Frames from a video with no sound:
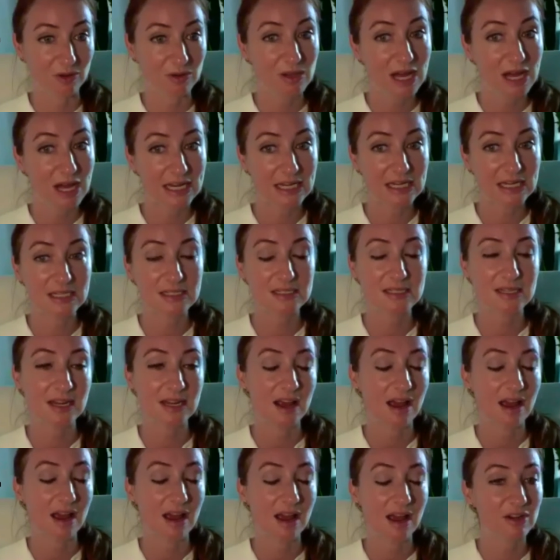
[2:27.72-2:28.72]
clients
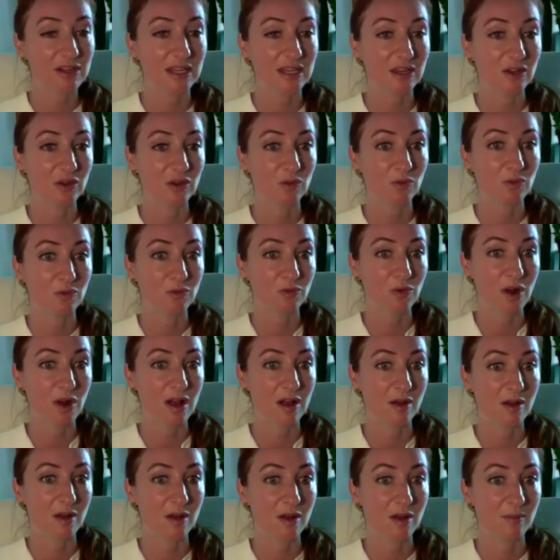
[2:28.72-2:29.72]
and everything
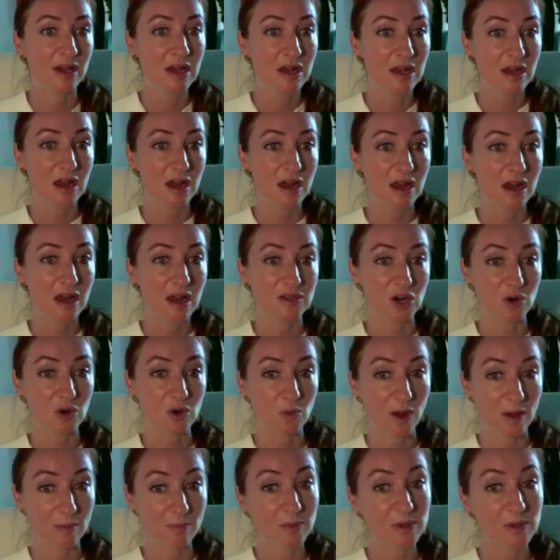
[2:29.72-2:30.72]
from a dark
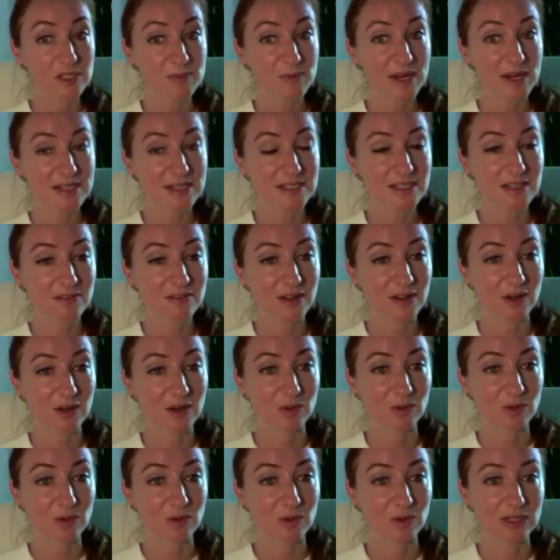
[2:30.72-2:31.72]
web perspective,
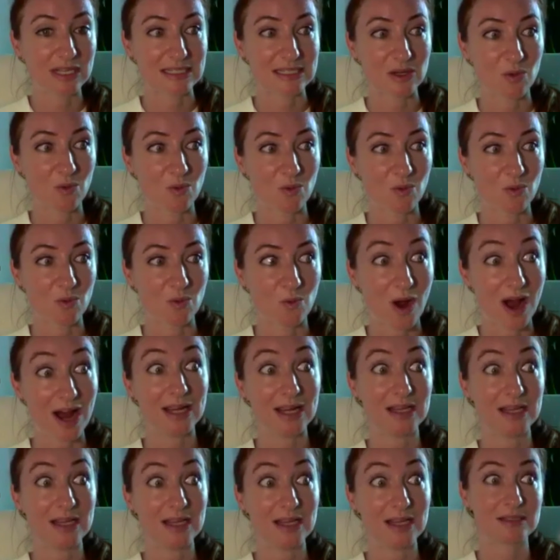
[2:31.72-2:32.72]
and realizing
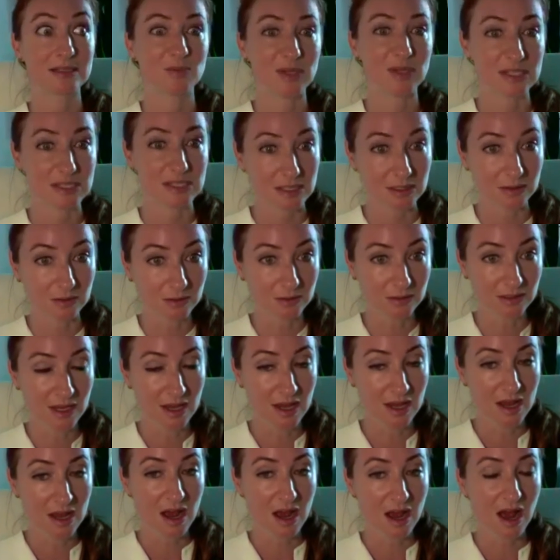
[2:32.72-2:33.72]
why it's such a big deal.
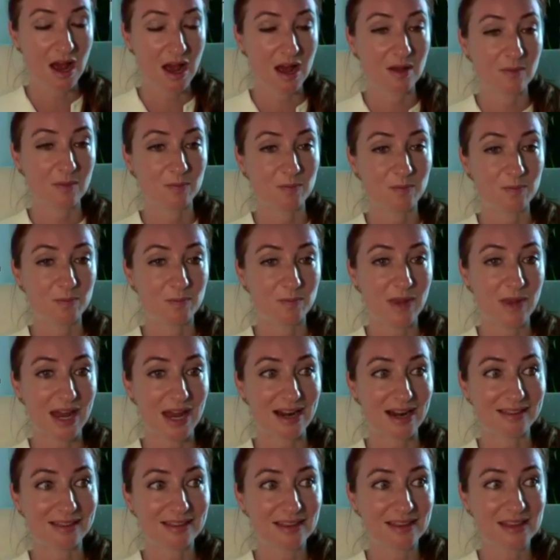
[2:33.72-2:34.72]
And
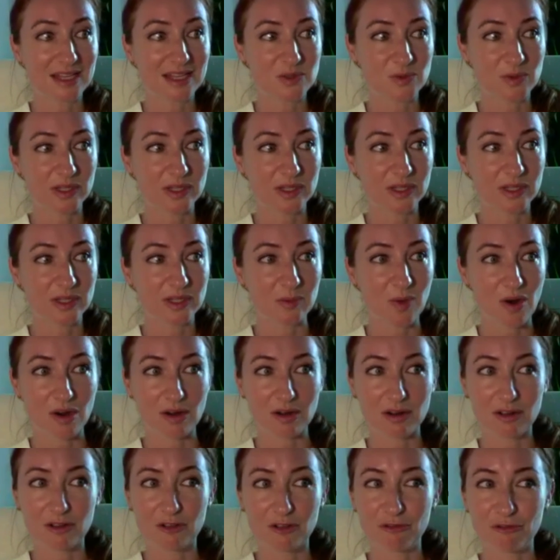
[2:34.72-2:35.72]
I think that's really
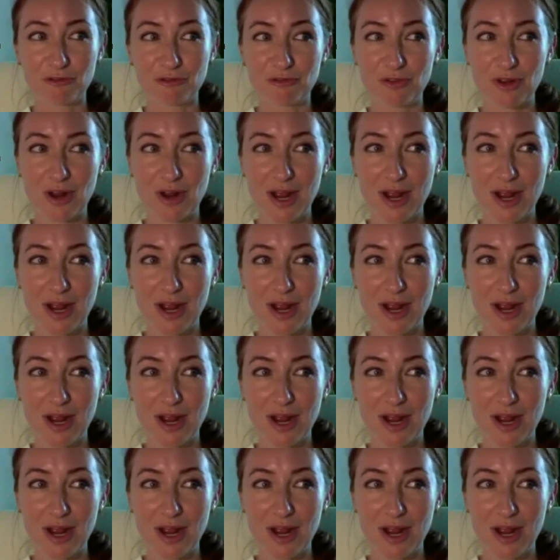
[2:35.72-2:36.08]
part of,